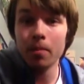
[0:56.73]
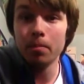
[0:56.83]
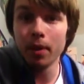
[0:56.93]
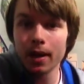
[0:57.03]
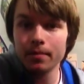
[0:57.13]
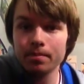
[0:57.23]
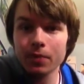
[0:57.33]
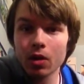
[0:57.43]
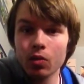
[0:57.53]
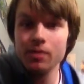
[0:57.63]
but
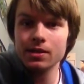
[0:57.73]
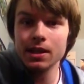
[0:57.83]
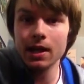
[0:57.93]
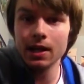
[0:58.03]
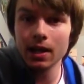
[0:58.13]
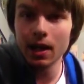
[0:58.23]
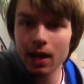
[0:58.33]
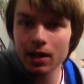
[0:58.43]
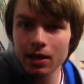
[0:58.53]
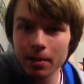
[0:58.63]
we've seen
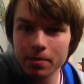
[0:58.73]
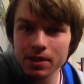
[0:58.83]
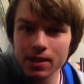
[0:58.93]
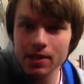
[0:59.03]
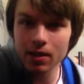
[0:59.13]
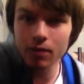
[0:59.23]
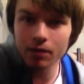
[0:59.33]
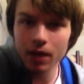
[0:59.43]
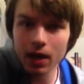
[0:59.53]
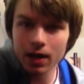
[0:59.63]
glimpses of,